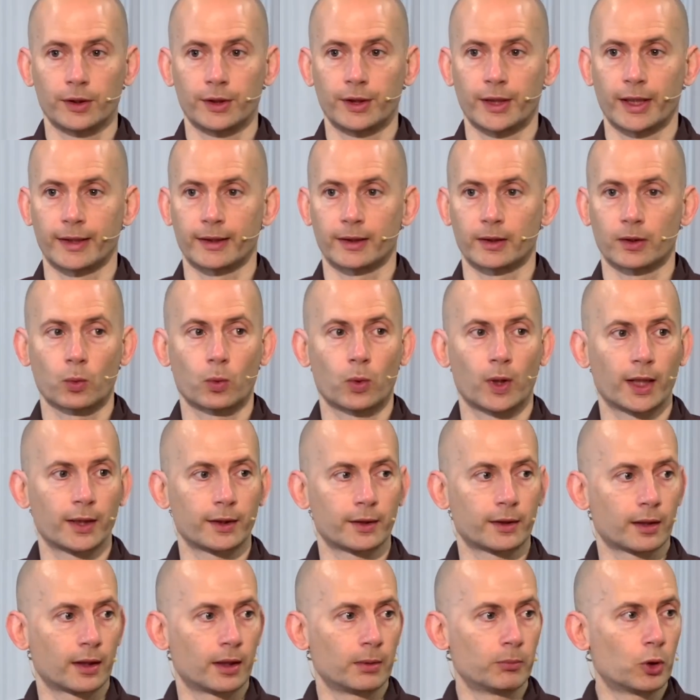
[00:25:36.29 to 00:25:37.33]
yet quite
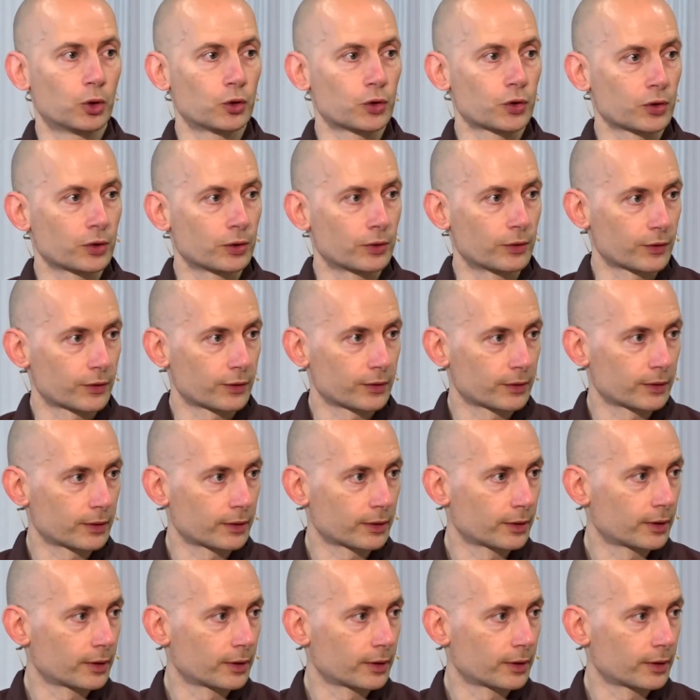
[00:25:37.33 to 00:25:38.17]
emotions.